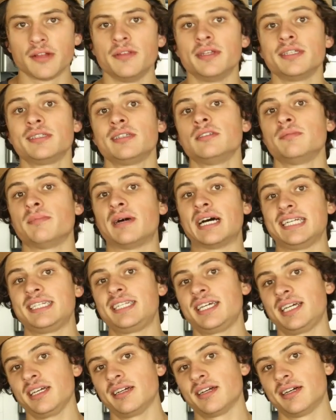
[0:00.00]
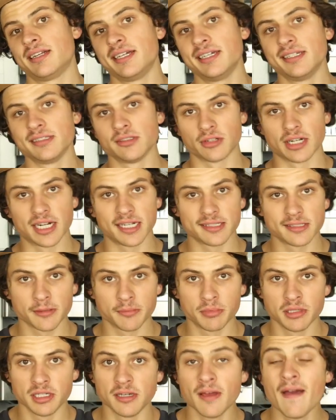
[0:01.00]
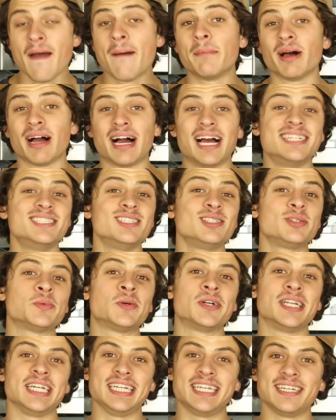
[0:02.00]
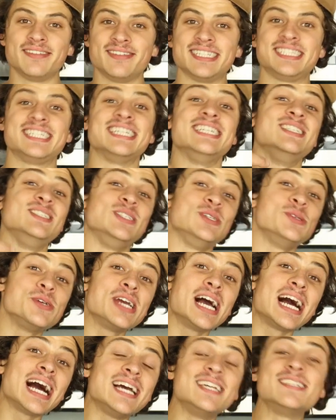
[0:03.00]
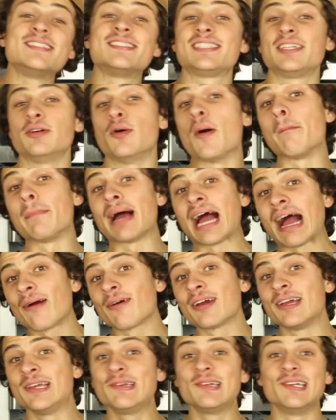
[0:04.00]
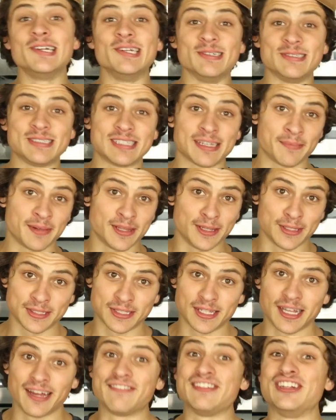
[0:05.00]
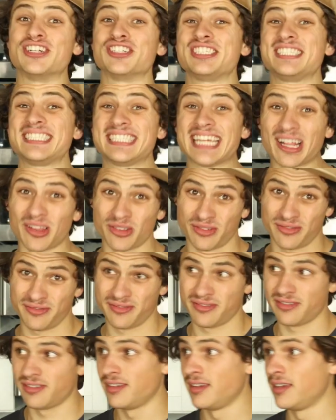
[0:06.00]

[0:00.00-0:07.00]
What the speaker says: This is my take on his recipe, but I just want to give it to you guys to empower you to do some of the stuff yourself.